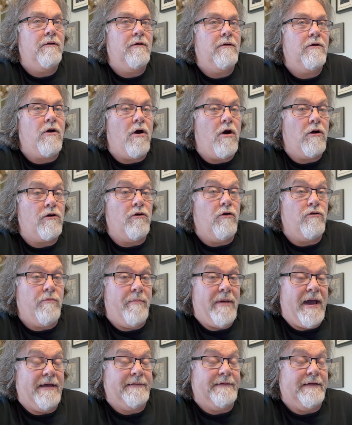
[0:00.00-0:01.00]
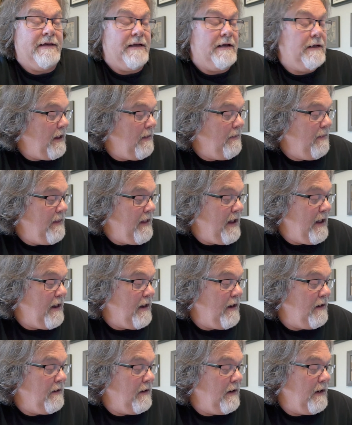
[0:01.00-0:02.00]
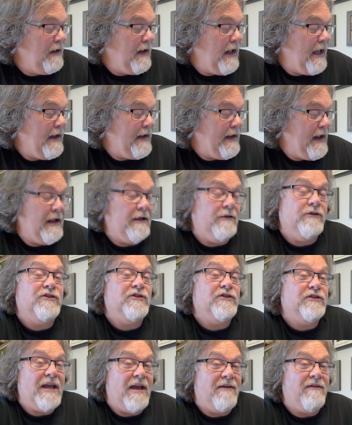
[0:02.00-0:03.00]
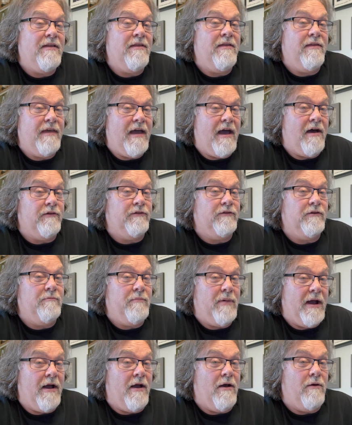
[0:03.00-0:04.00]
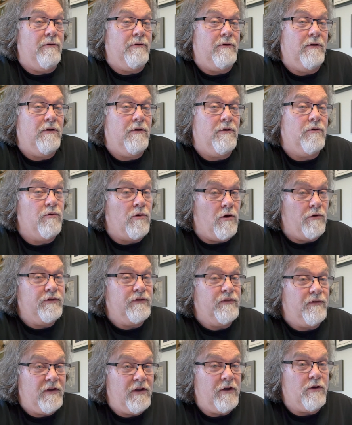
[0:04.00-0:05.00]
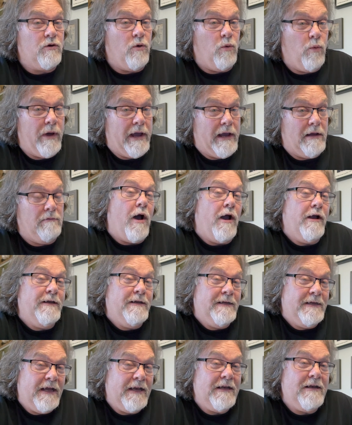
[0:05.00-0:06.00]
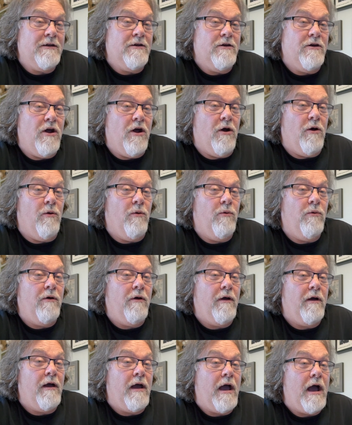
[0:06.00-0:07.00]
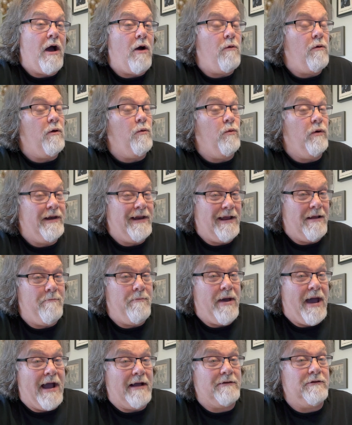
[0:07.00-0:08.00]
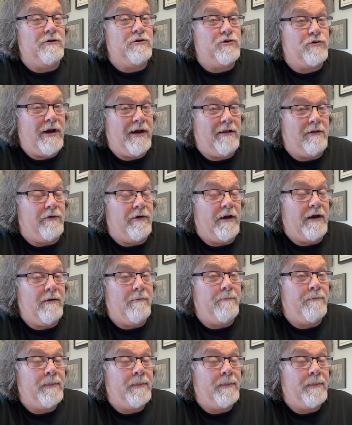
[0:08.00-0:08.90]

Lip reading: cargo capacity, and then it had a 7,000 pound gross vehicle weight. I didn't know how it would impact trailering,